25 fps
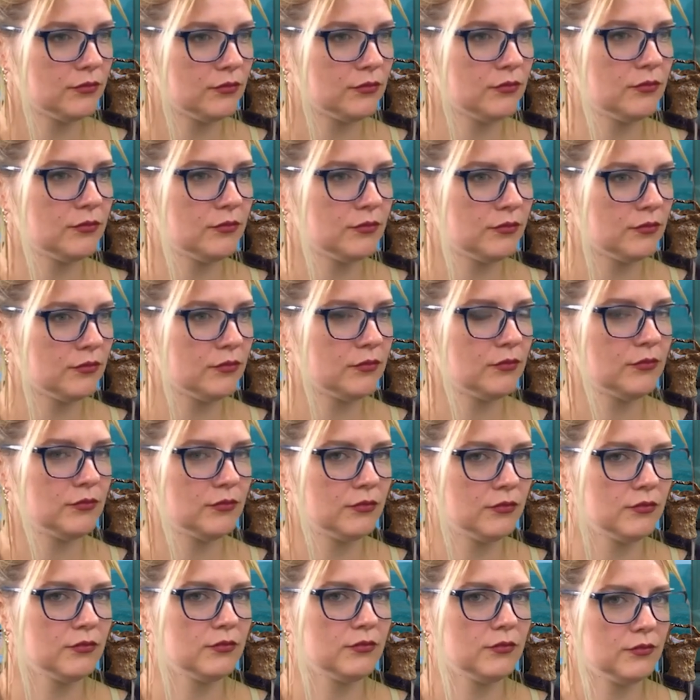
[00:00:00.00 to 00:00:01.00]

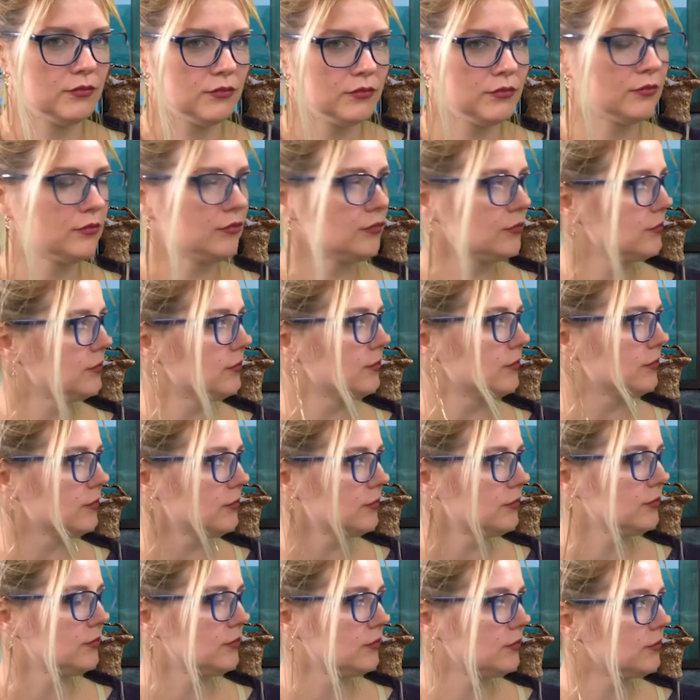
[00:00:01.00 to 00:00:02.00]

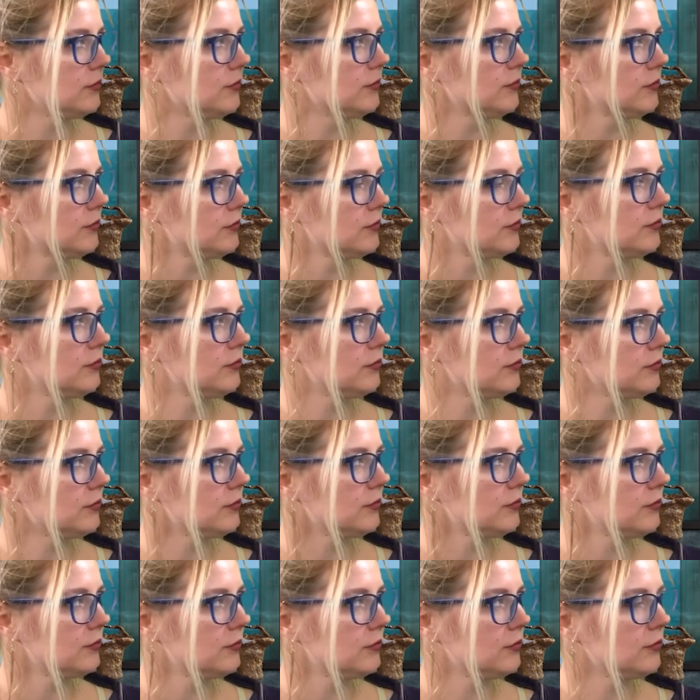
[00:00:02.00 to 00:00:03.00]

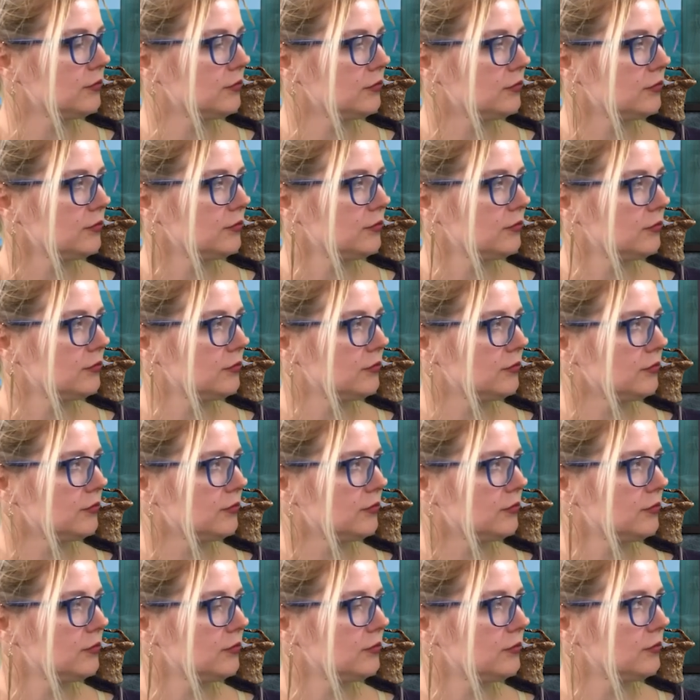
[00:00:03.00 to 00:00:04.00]

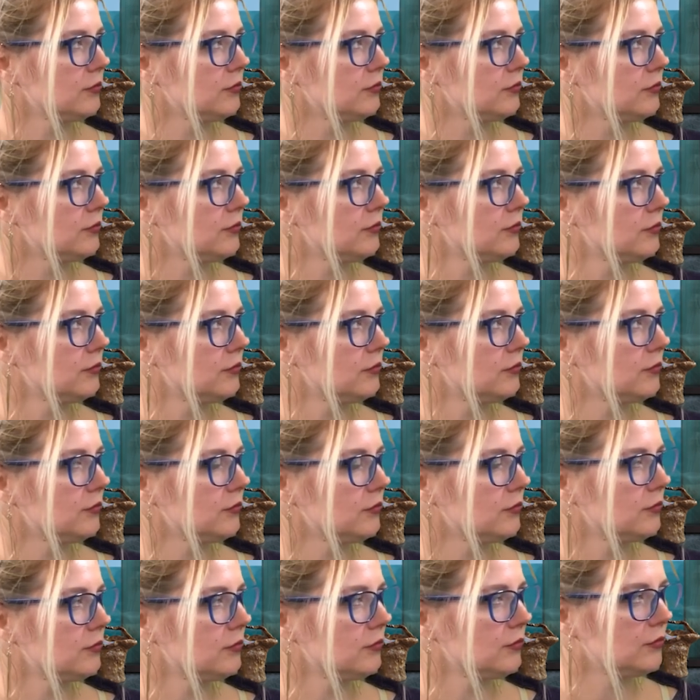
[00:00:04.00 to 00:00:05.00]

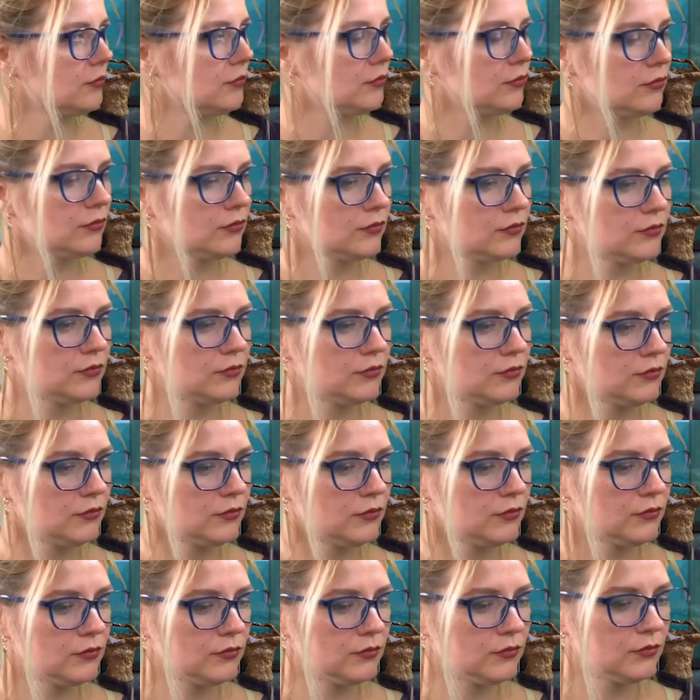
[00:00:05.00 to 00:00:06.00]

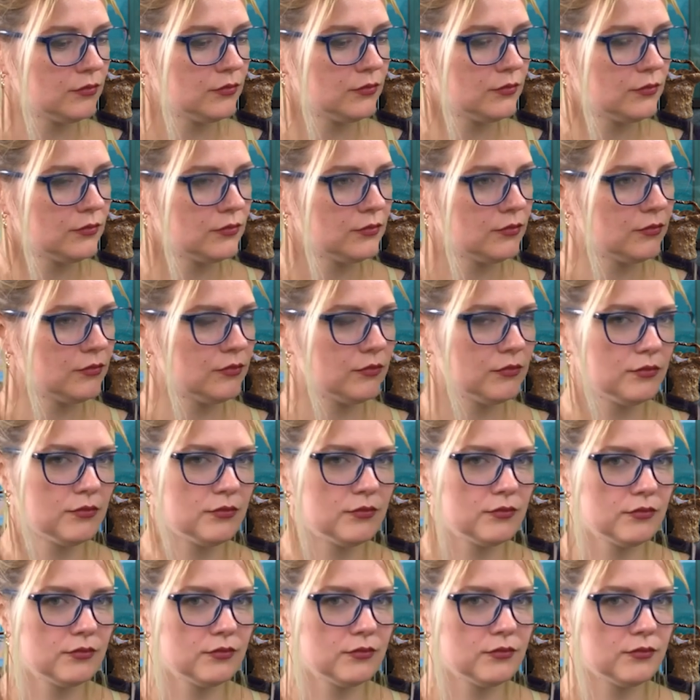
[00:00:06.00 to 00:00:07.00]

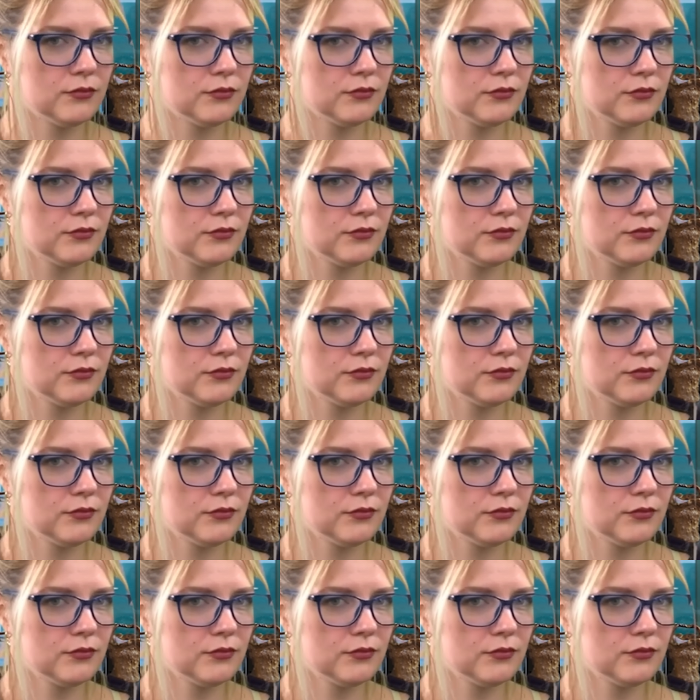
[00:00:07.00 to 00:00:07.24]
[no speech]